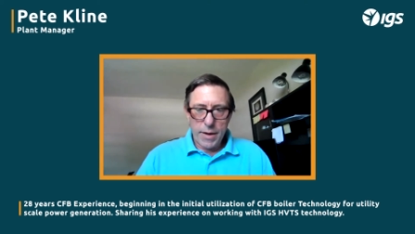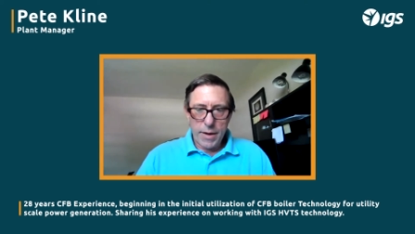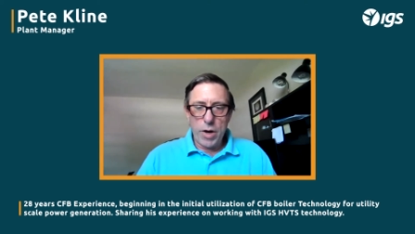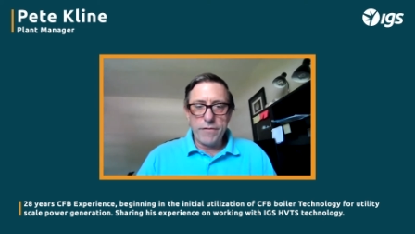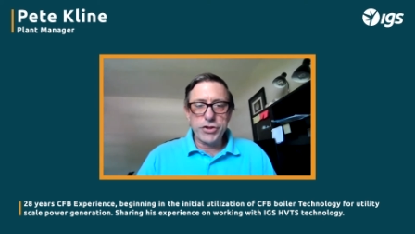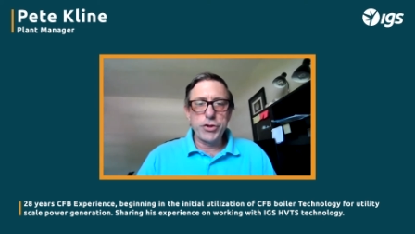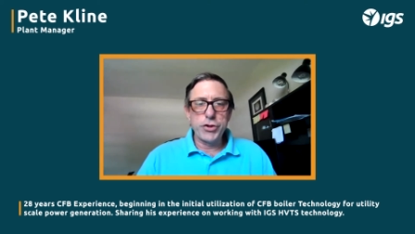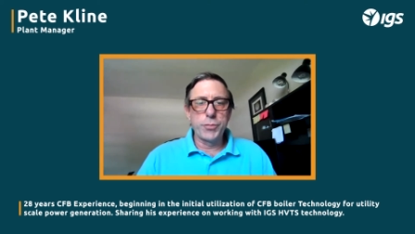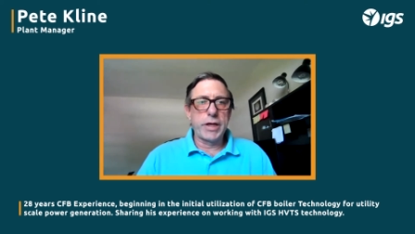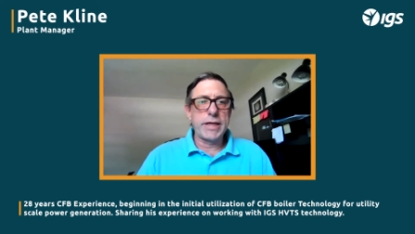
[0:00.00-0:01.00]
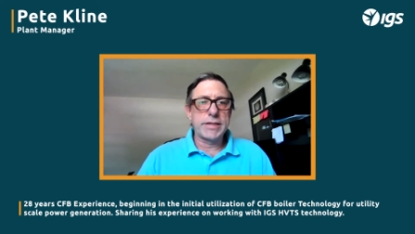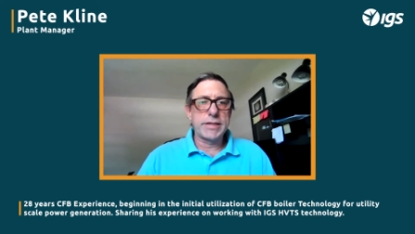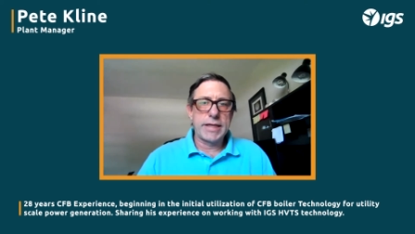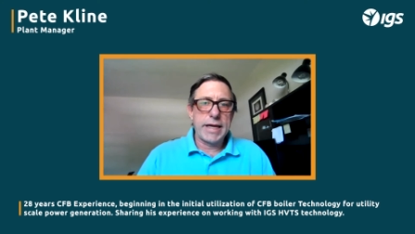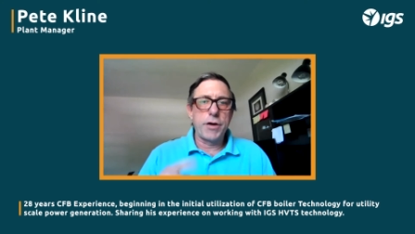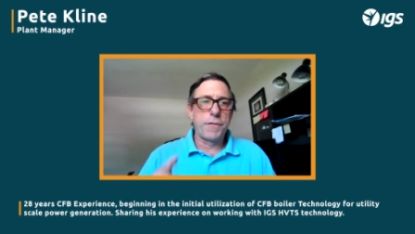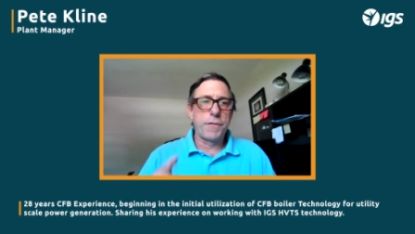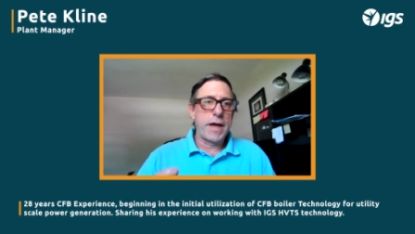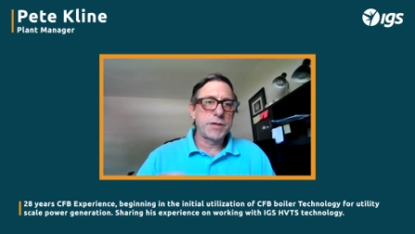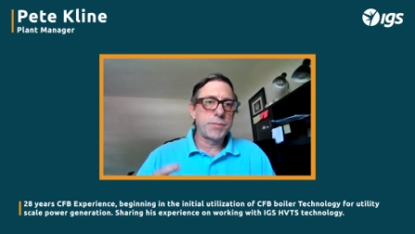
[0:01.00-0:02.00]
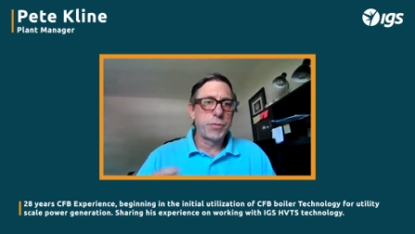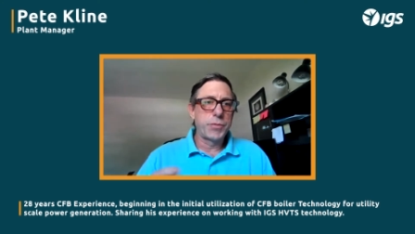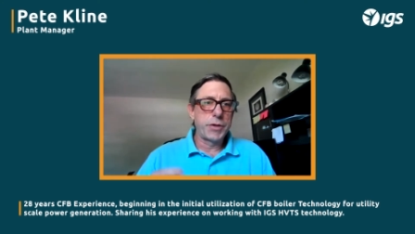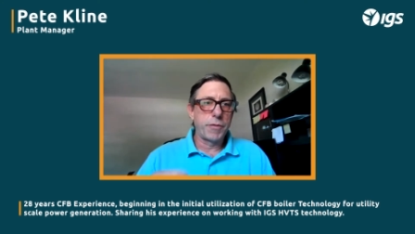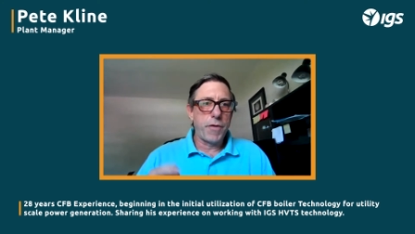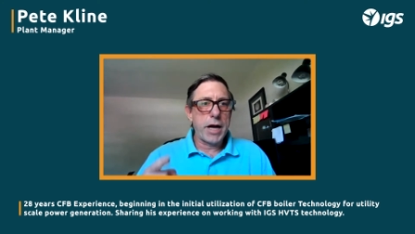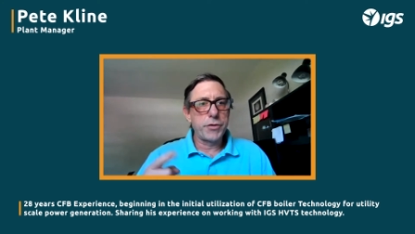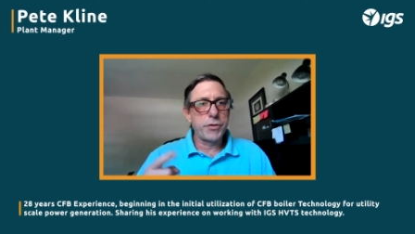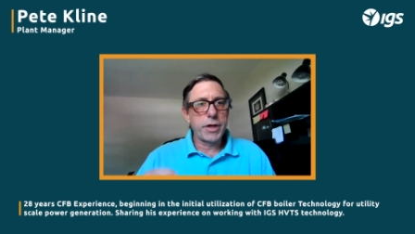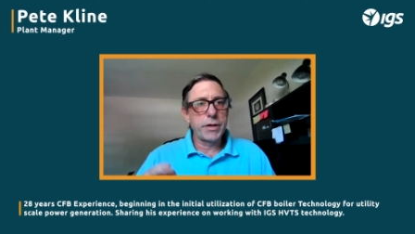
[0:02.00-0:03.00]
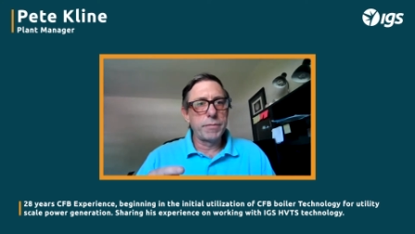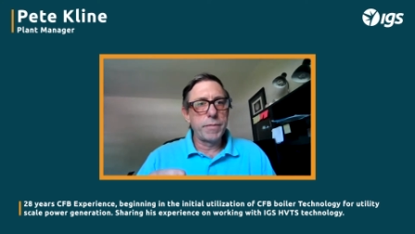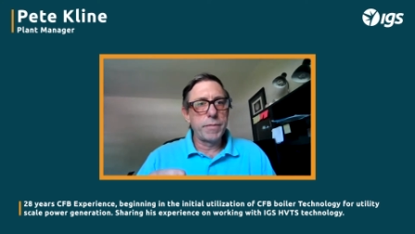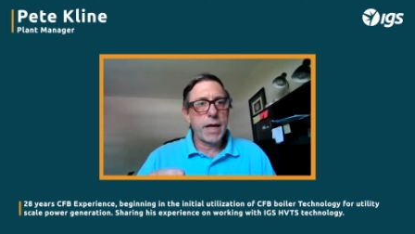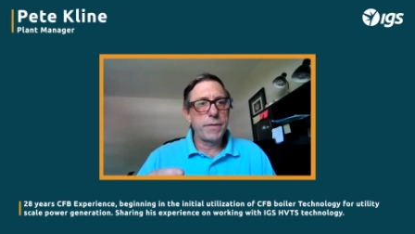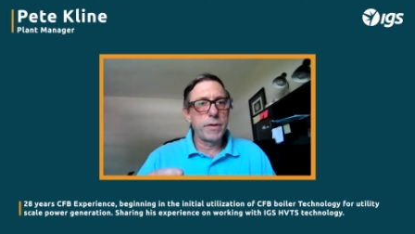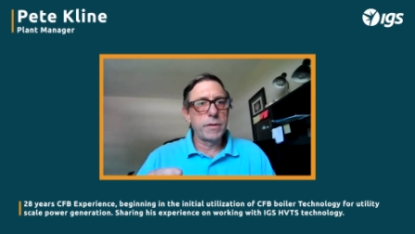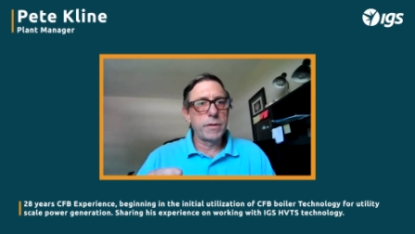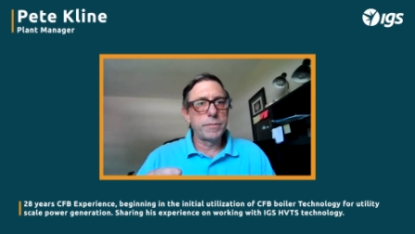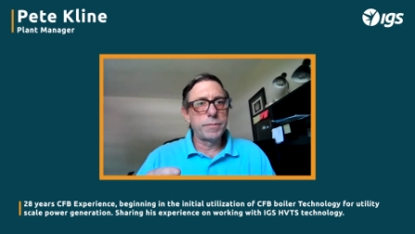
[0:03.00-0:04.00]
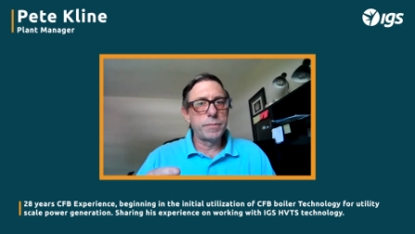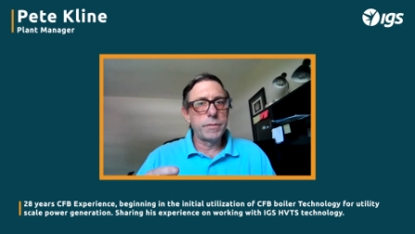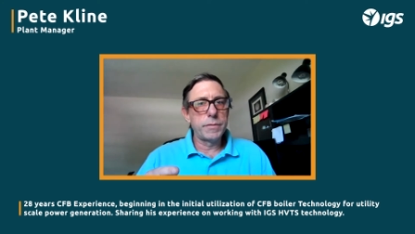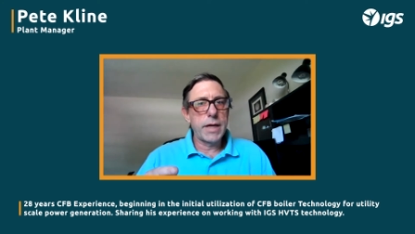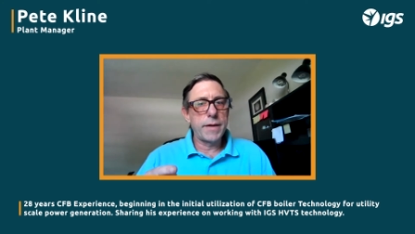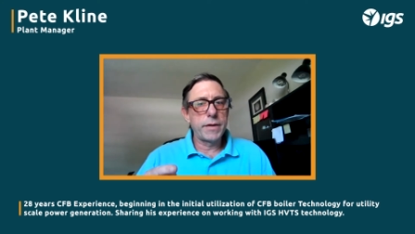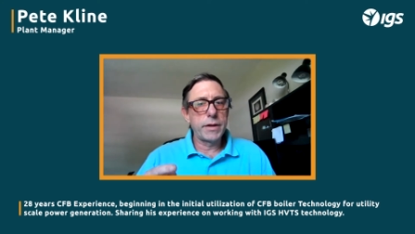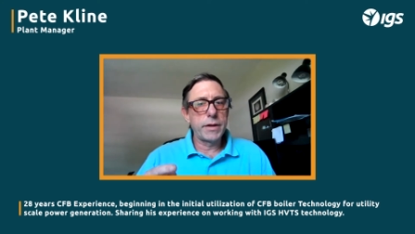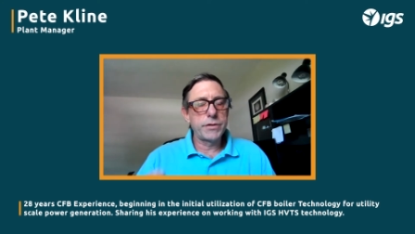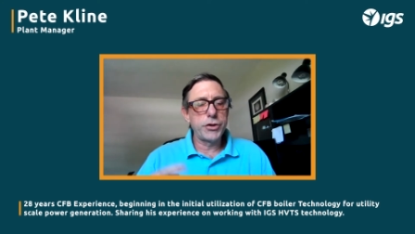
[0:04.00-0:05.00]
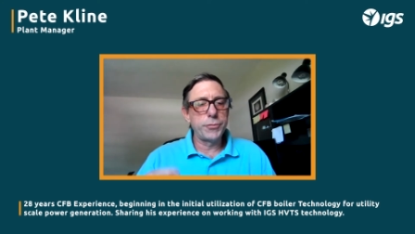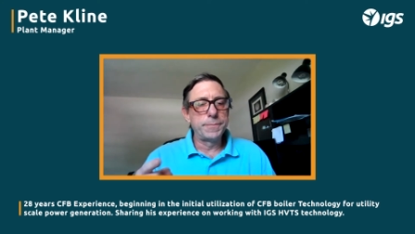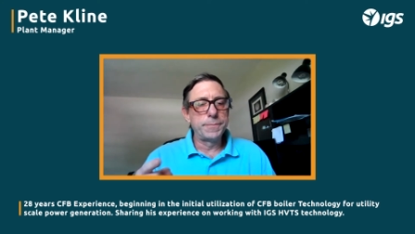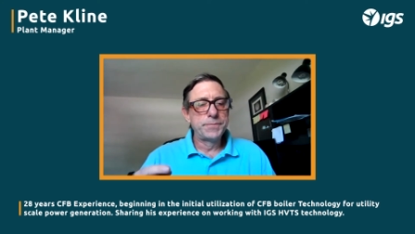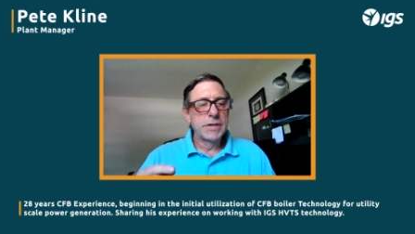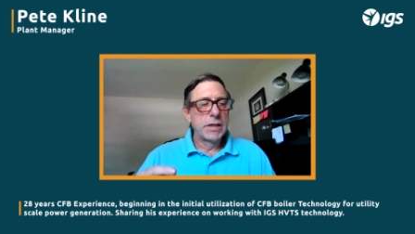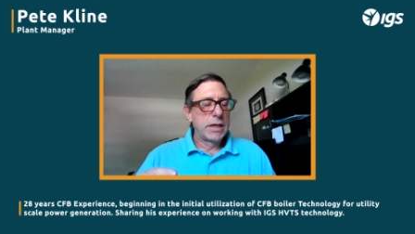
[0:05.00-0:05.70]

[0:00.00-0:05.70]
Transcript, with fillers: they were having tube leaks at the interface between the refractory and the and the and the tube,